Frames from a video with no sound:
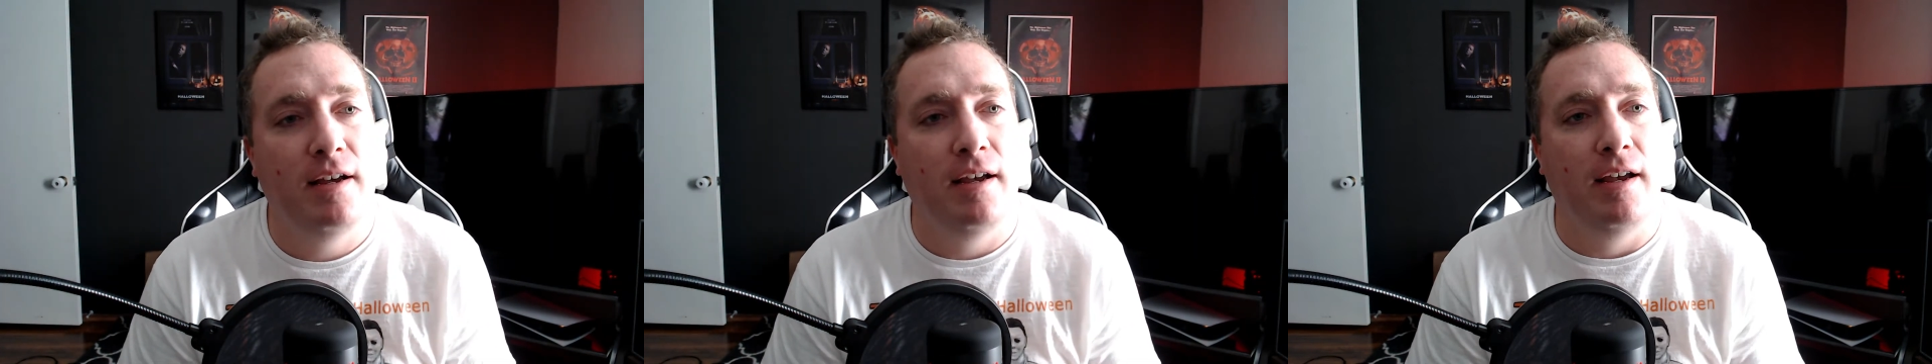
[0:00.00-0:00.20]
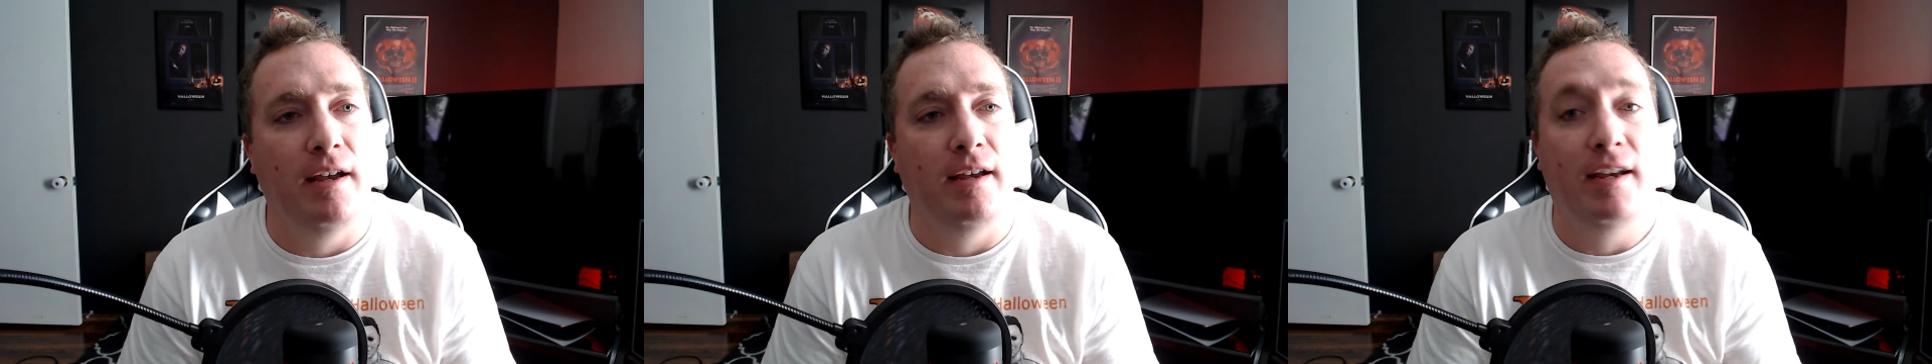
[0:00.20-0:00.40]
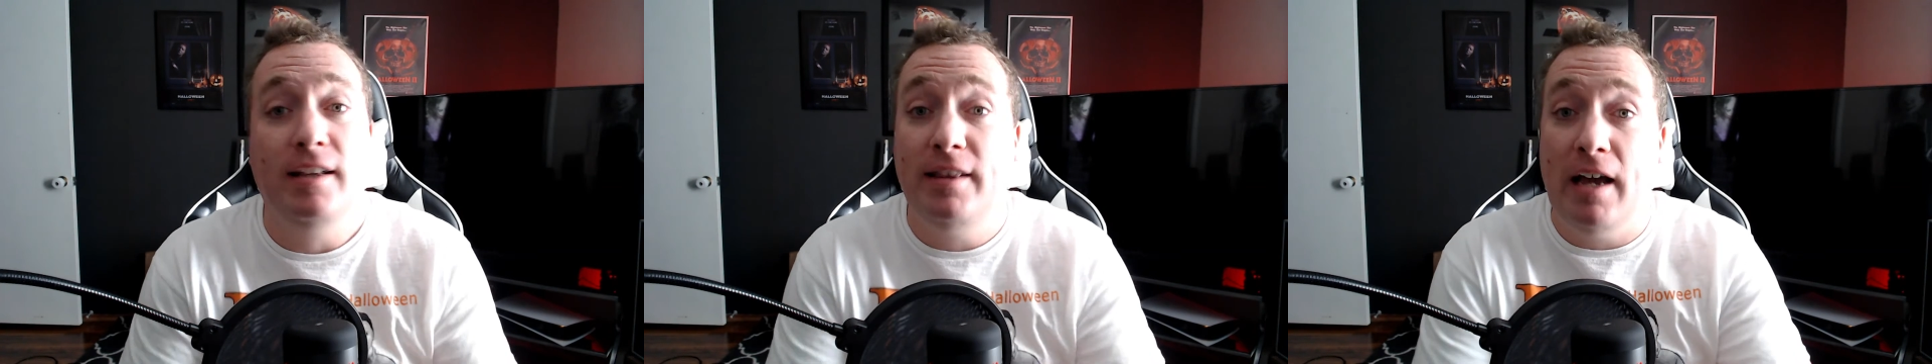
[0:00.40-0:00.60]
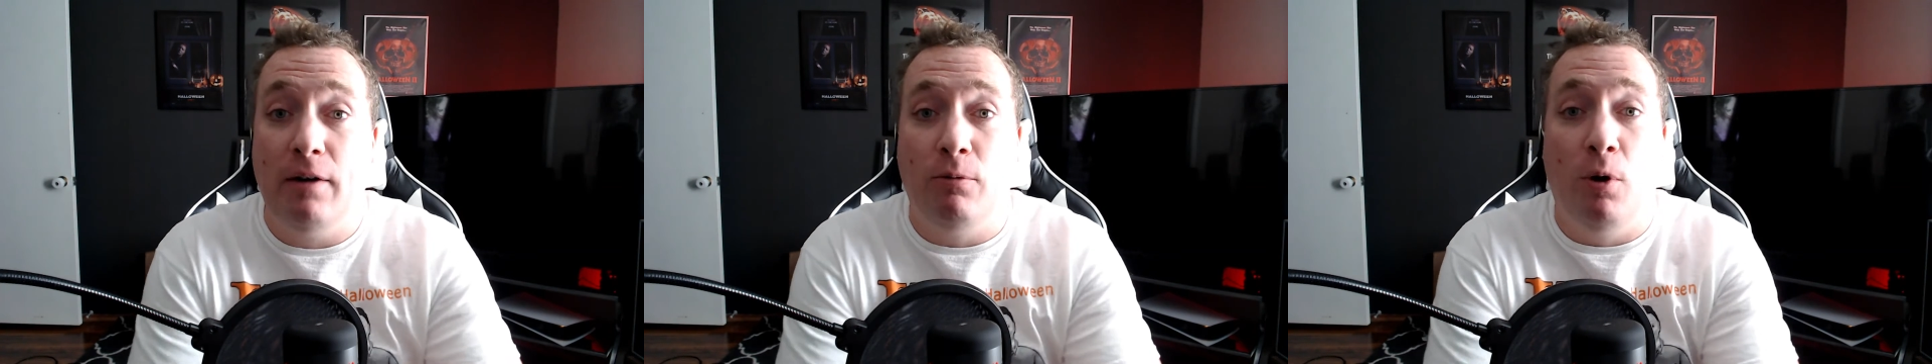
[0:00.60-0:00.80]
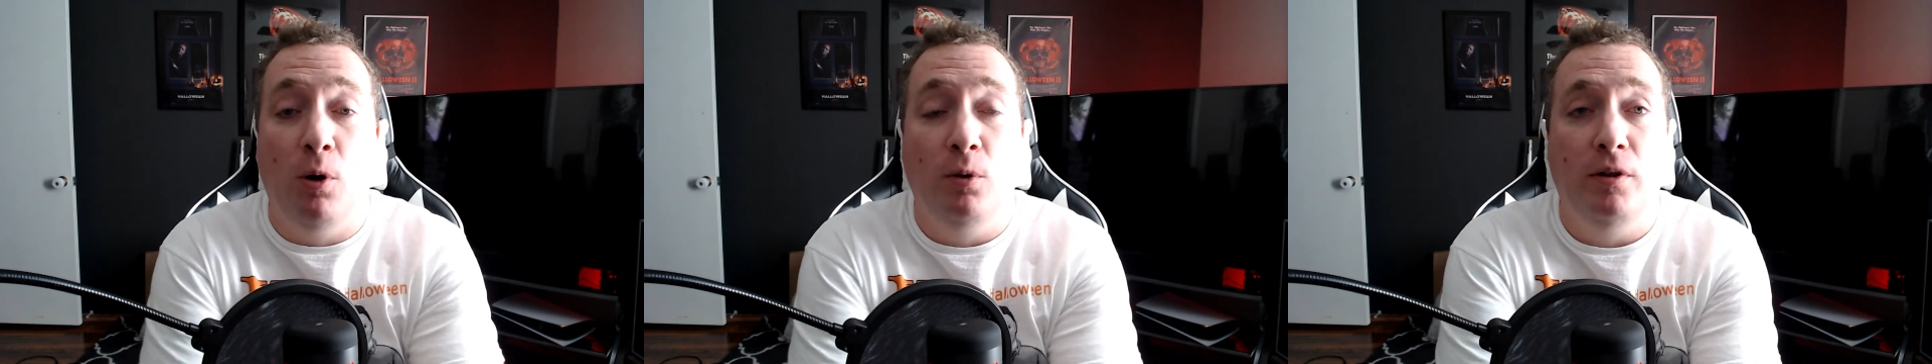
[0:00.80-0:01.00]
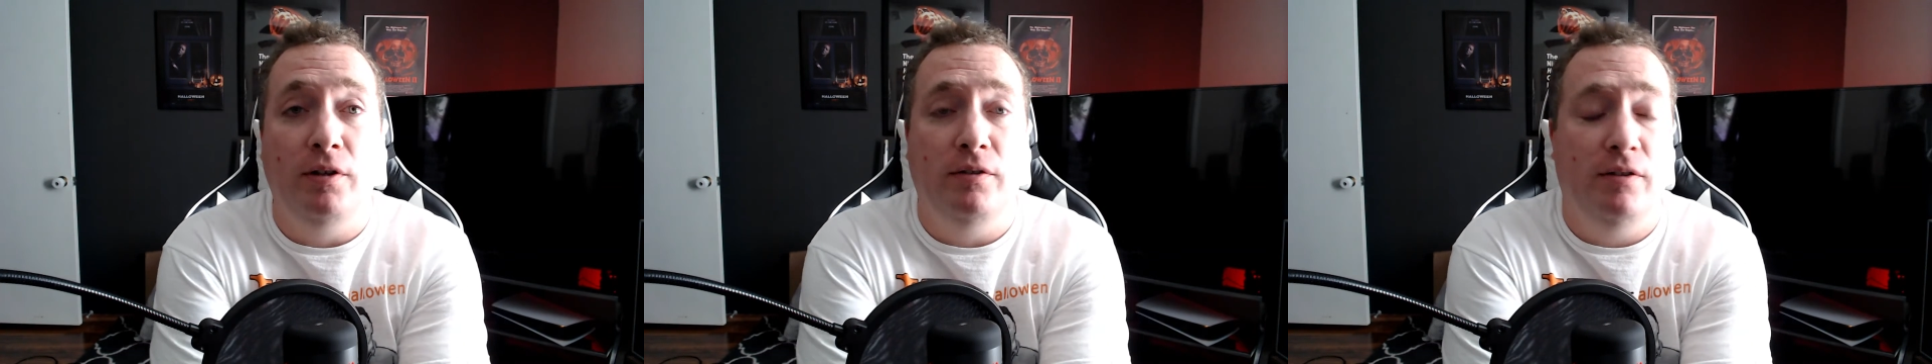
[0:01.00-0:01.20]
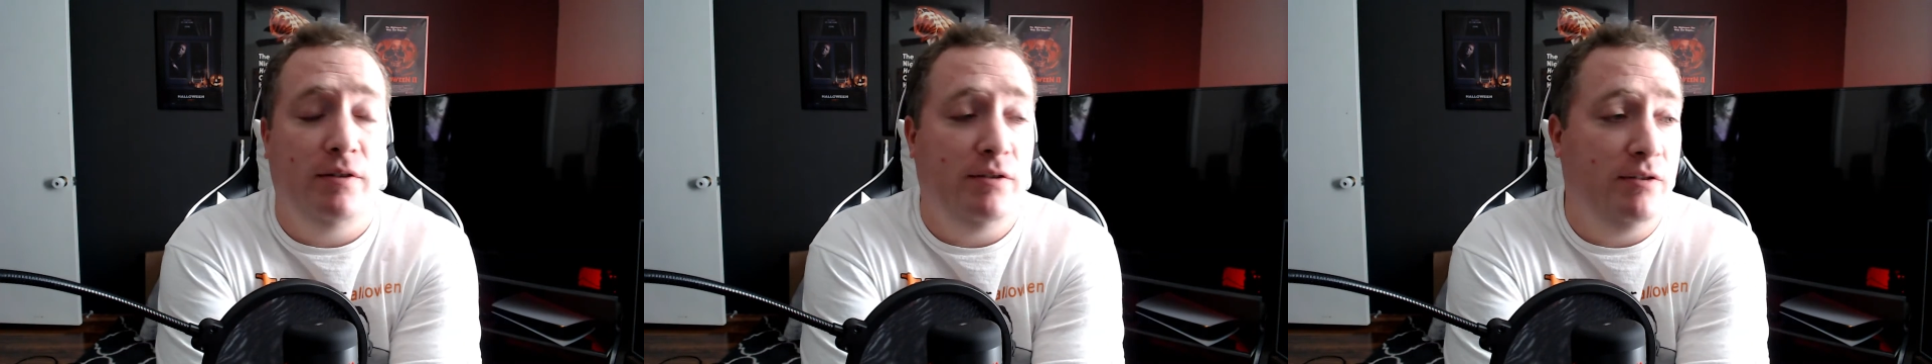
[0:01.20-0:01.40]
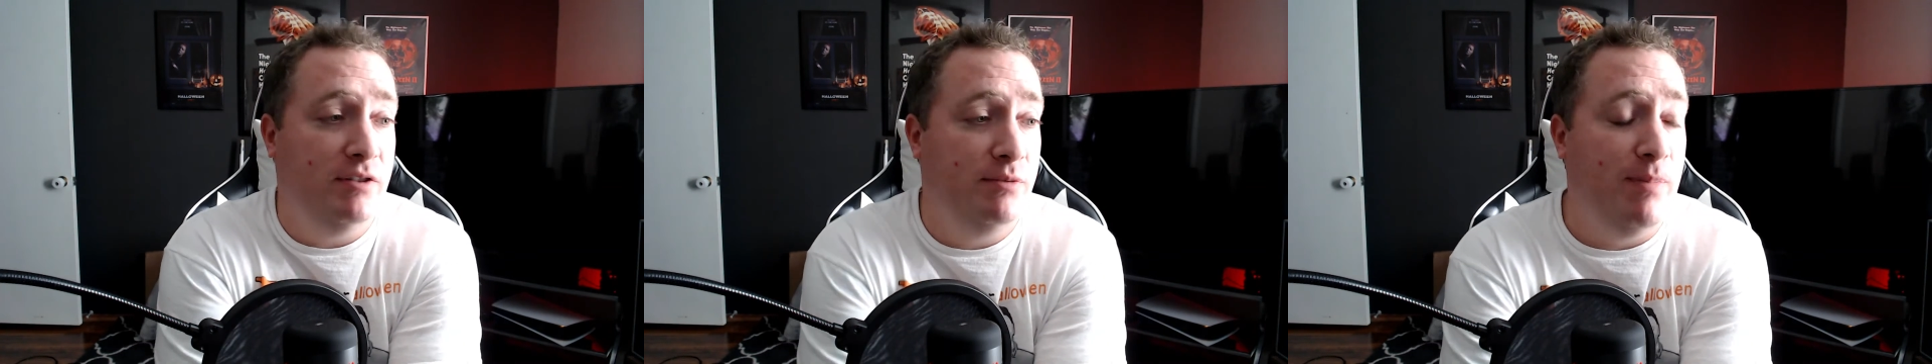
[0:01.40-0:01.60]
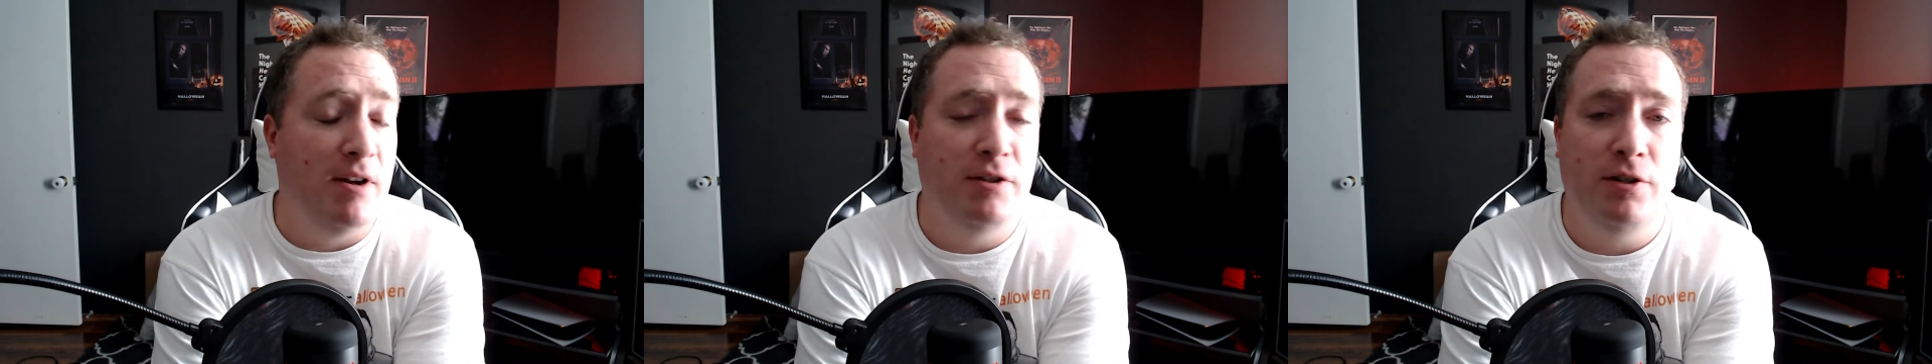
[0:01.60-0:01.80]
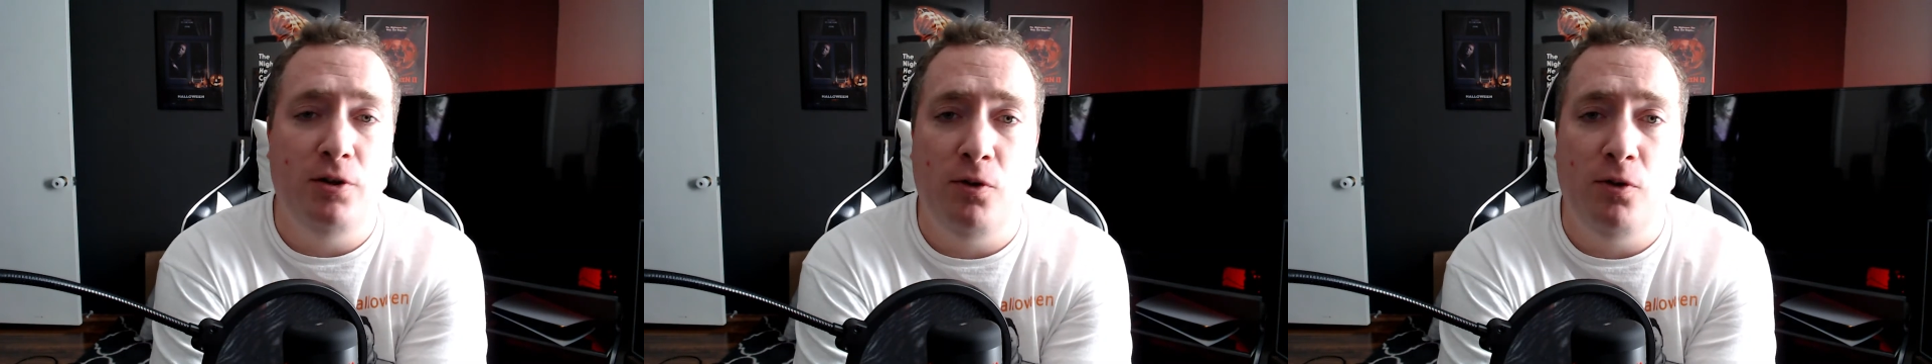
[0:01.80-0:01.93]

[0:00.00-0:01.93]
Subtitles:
and get that rolling, especially